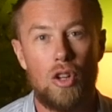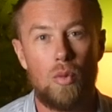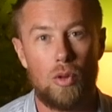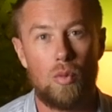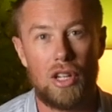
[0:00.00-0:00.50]

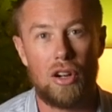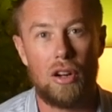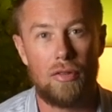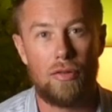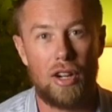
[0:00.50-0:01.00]
when we are
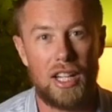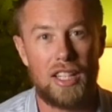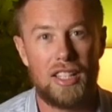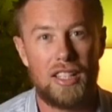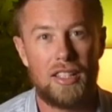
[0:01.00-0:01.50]

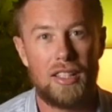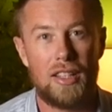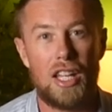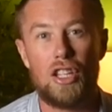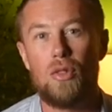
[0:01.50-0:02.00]
afraid.
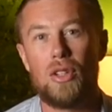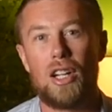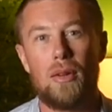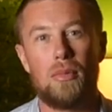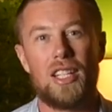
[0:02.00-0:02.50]
Thank you, and
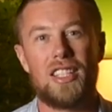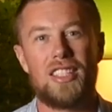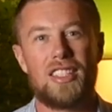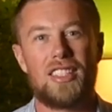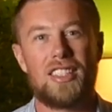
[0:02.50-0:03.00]
God bless.